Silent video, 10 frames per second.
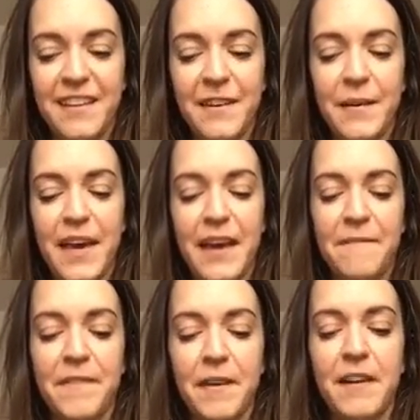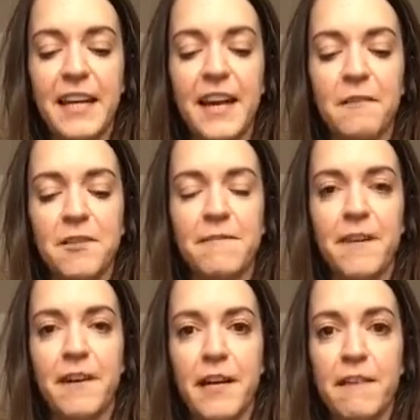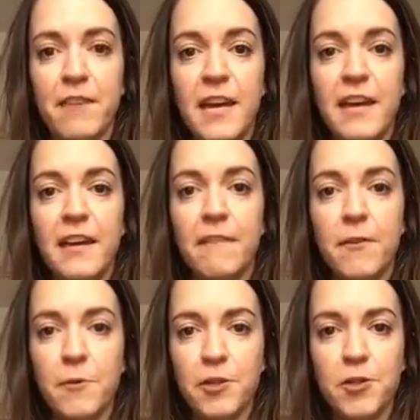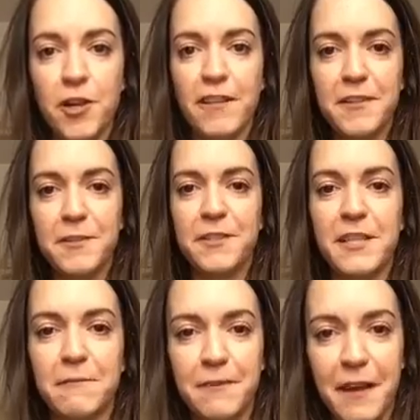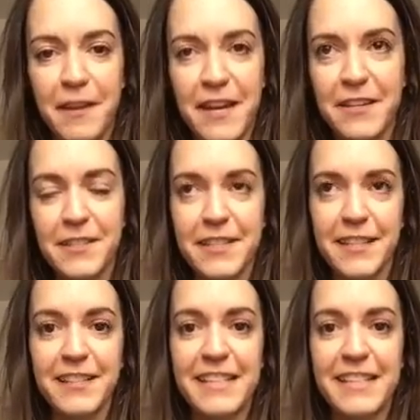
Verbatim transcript: Okay, I'm gonna to count to five. If you want to try this yourself without the answers,